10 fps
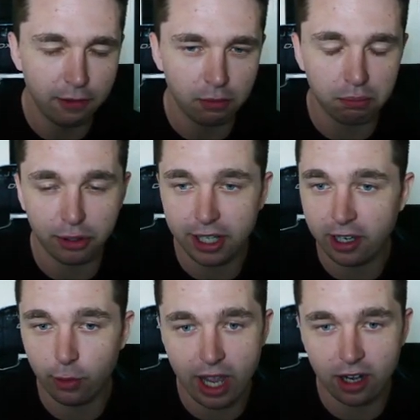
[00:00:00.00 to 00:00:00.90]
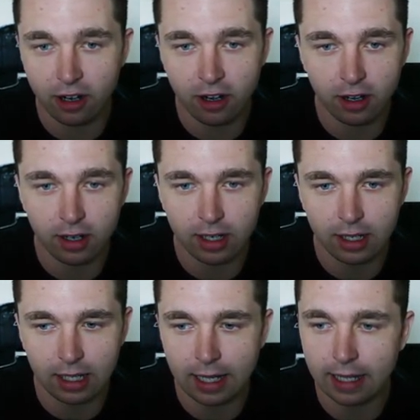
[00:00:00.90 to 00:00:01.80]
pretty good way to earn
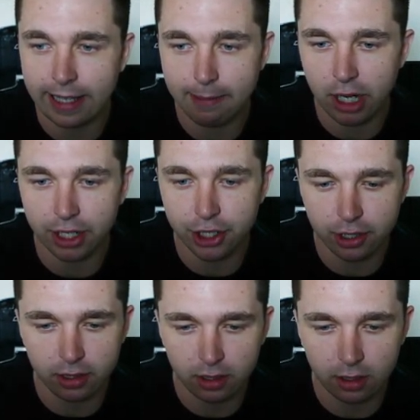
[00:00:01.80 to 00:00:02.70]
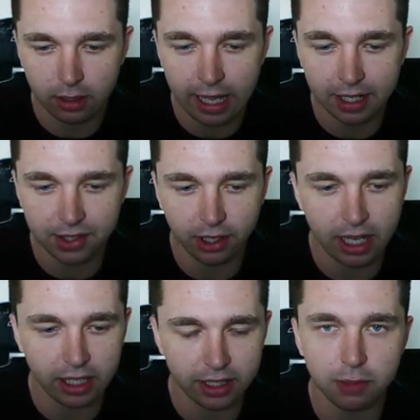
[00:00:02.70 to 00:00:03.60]
that much and still
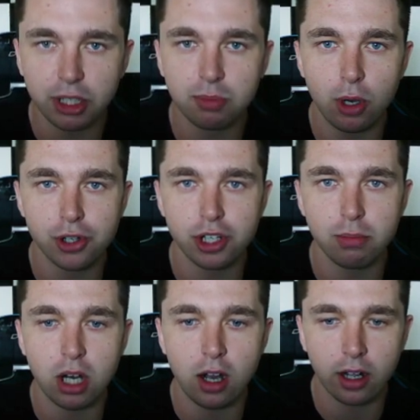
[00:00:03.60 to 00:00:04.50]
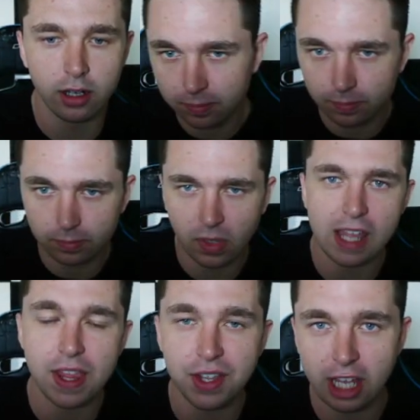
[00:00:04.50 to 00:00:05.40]
getting some exposure to Bonk. And
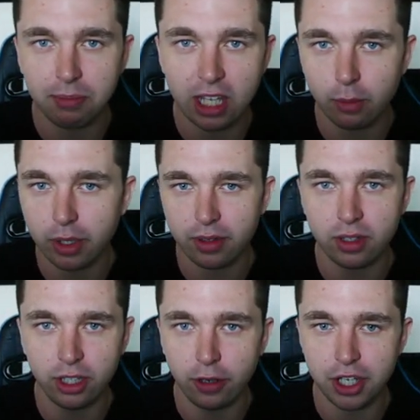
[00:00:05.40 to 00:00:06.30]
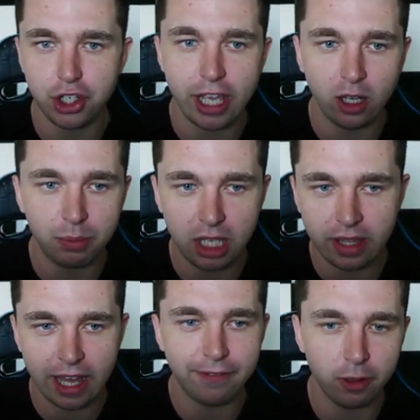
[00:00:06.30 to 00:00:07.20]
then the same thing with, you know, the JLP, the
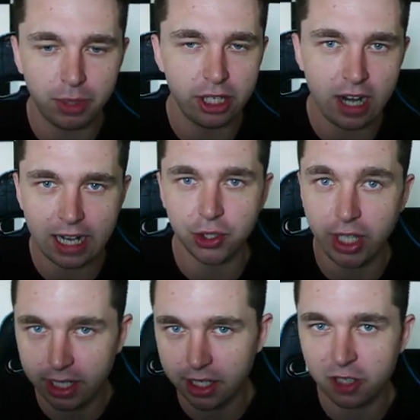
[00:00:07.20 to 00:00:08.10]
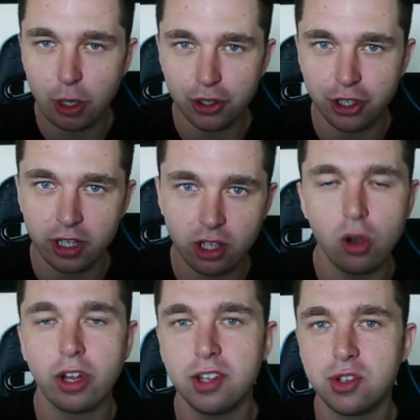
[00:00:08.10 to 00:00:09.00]
FLP, you're actually getting exposure to the
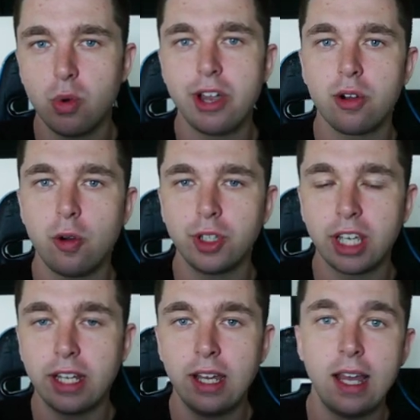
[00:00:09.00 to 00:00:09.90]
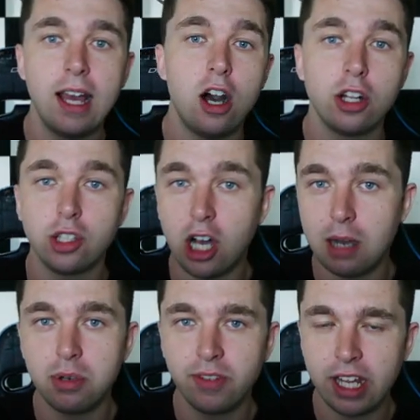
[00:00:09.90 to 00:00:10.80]
tokens while you're holding it on top
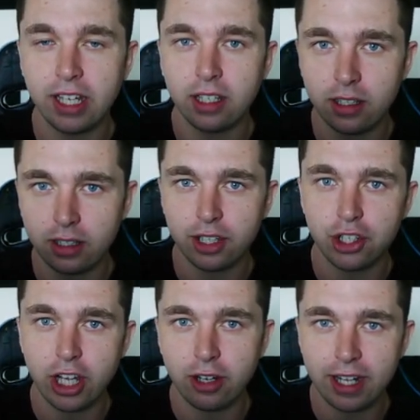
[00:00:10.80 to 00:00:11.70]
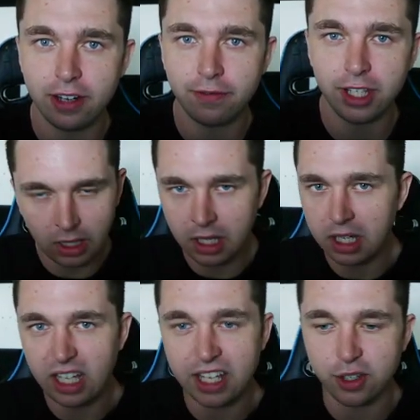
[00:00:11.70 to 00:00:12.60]
of getting the generated fees.
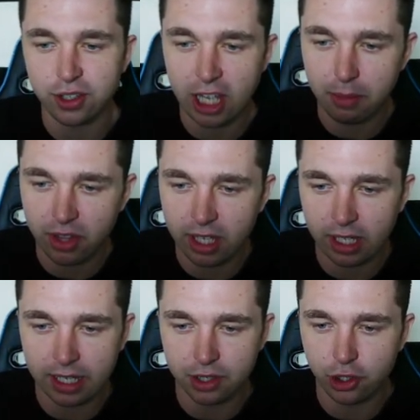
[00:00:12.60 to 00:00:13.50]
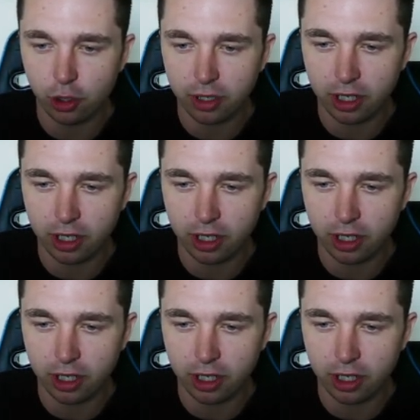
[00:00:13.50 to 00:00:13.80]
Yeah, so same thing as Jupiter. We're